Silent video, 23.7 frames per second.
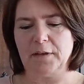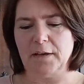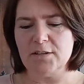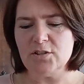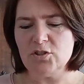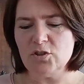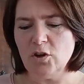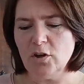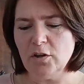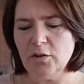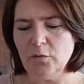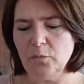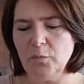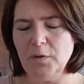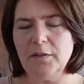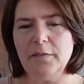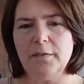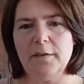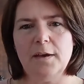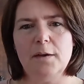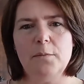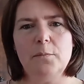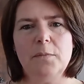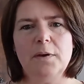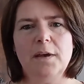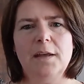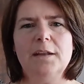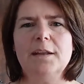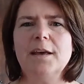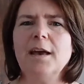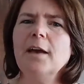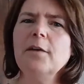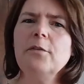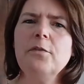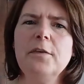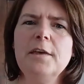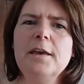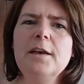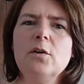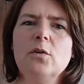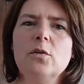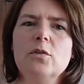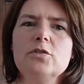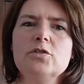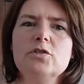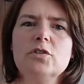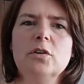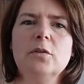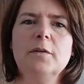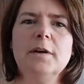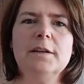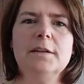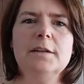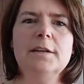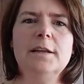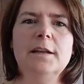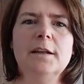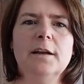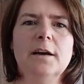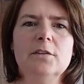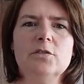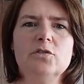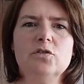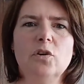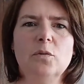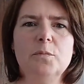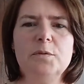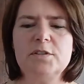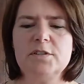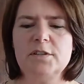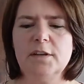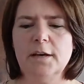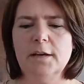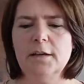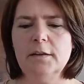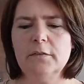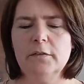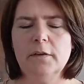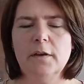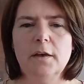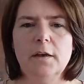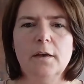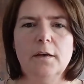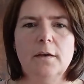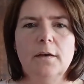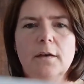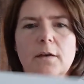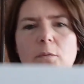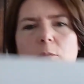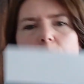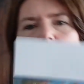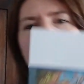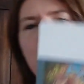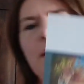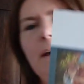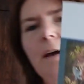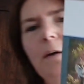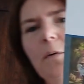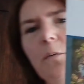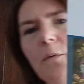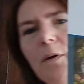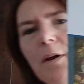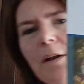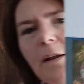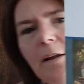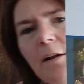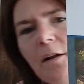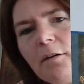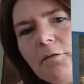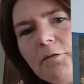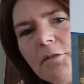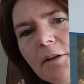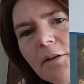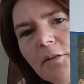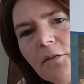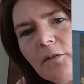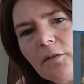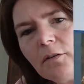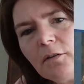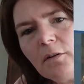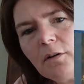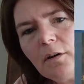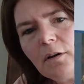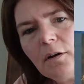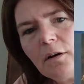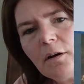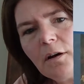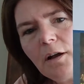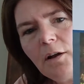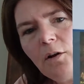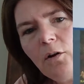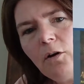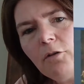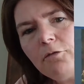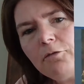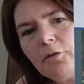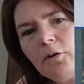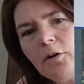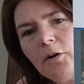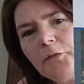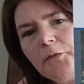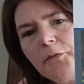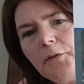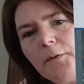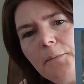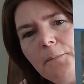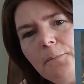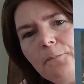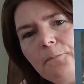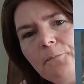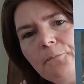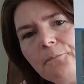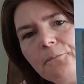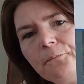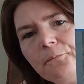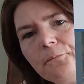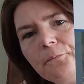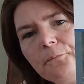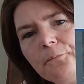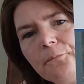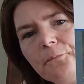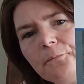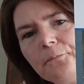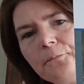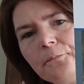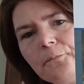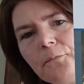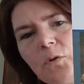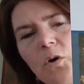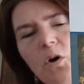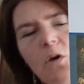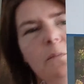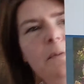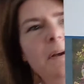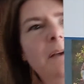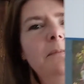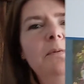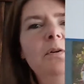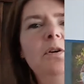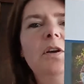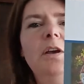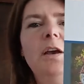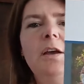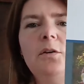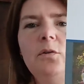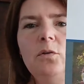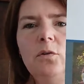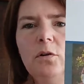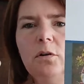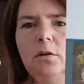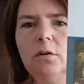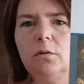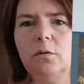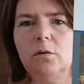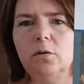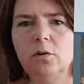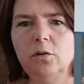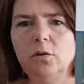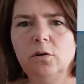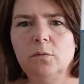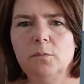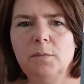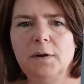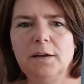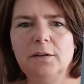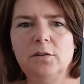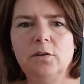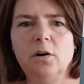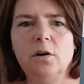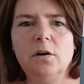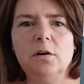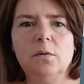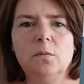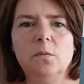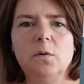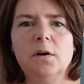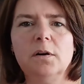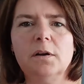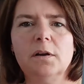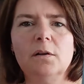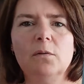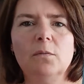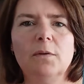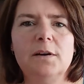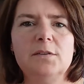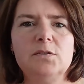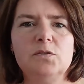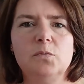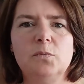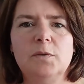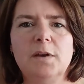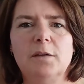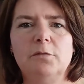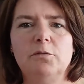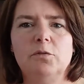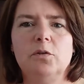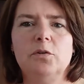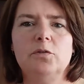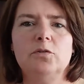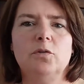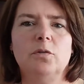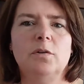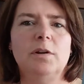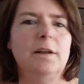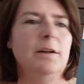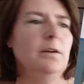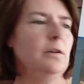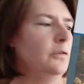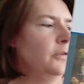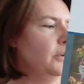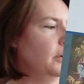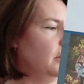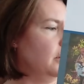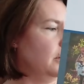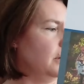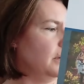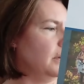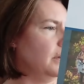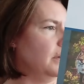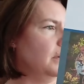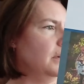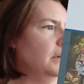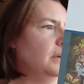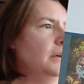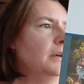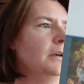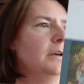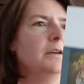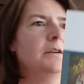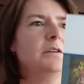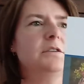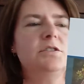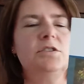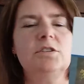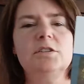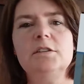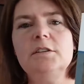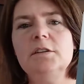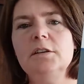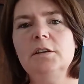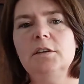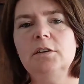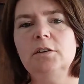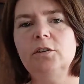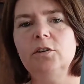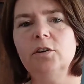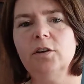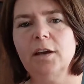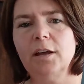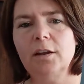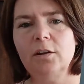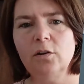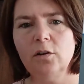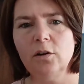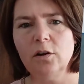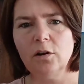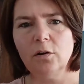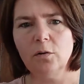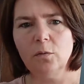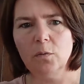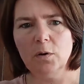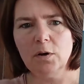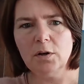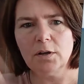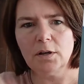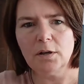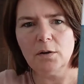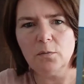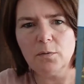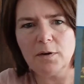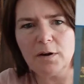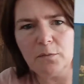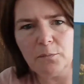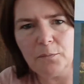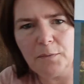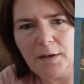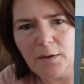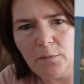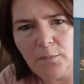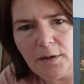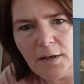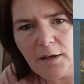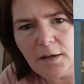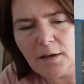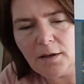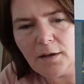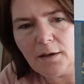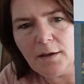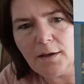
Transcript: I saw it with them, and I think also at Nina's hobby site, but I really loved it. I love autumn. Or maybe you can hear my dog walking around. We have also a little dog. You can hear her walking around maybe.